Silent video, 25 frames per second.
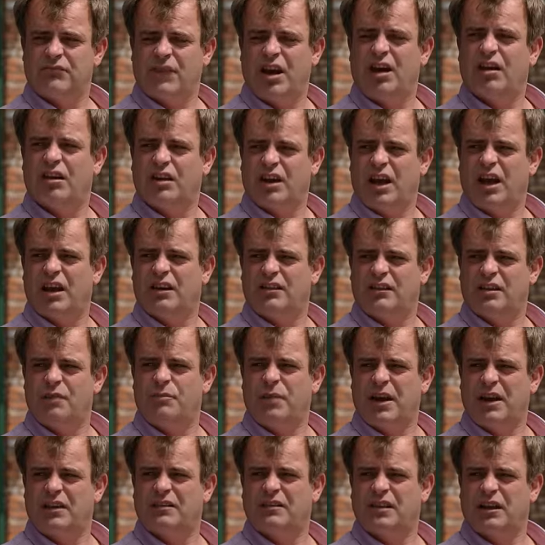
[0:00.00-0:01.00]
OK, so
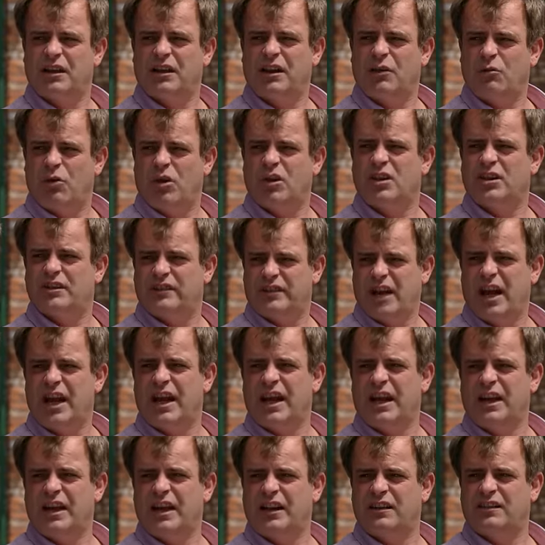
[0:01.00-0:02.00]
basically what you're
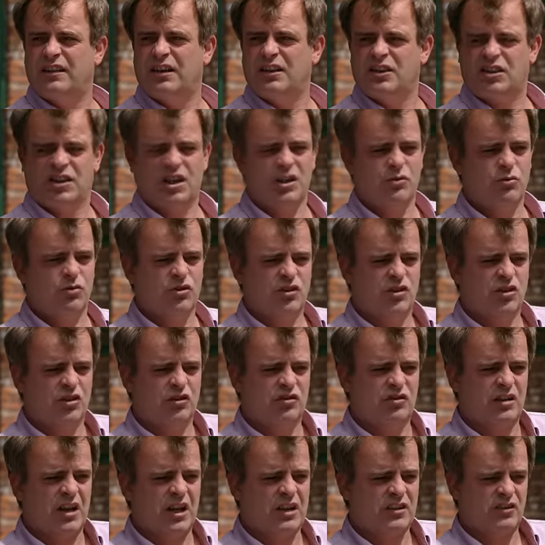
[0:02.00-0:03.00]
saying is that she was
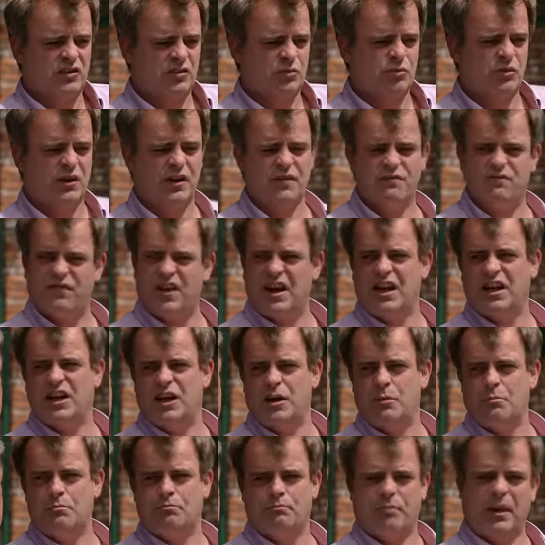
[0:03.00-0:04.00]
just, like, some
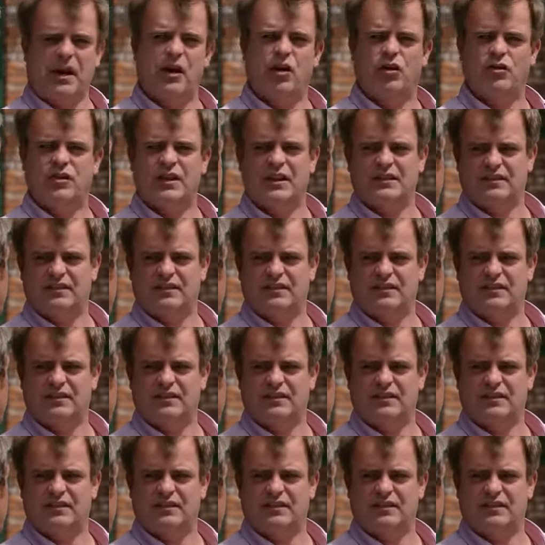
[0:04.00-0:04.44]
convenient bit on the